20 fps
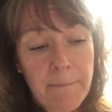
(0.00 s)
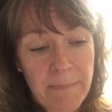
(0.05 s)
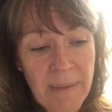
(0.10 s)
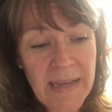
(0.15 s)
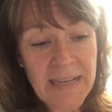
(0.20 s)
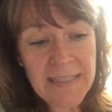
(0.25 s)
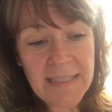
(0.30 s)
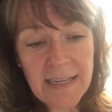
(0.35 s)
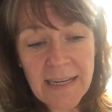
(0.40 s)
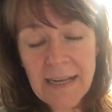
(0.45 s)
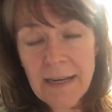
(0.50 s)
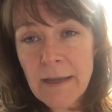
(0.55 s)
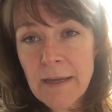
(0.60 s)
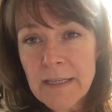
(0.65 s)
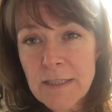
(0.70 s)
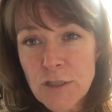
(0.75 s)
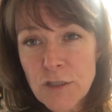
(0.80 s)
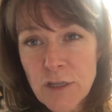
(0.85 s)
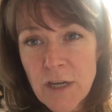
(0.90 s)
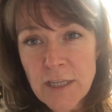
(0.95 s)
Basically,
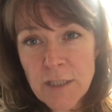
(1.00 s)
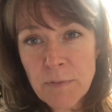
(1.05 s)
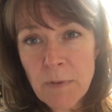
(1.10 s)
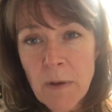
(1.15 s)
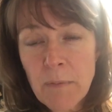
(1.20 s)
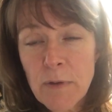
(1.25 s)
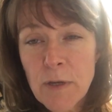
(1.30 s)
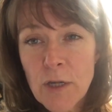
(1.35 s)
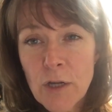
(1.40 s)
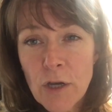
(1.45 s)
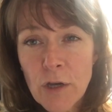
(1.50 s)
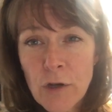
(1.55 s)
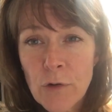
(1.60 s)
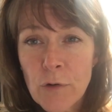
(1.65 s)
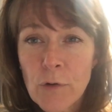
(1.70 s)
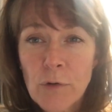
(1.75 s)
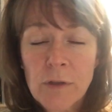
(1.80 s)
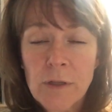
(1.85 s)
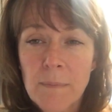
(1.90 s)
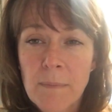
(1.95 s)
it's just where we look at
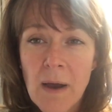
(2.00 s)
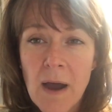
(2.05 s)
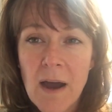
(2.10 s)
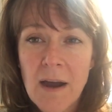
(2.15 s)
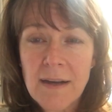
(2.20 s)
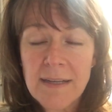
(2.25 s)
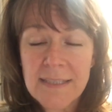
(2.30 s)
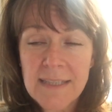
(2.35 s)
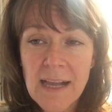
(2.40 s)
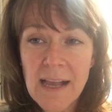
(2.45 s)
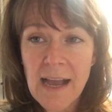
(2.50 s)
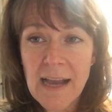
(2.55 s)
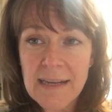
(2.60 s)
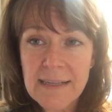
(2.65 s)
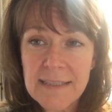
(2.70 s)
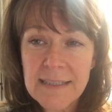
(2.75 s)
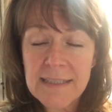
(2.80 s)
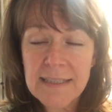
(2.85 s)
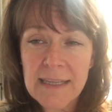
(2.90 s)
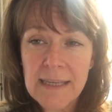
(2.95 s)
all the marks
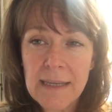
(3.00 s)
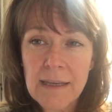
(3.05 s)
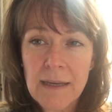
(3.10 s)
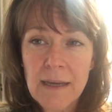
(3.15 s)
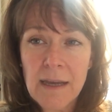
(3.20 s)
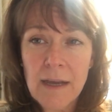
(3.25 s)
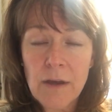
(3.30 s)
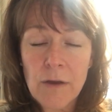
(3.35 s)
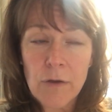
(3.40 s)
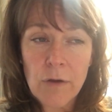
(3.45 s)
and see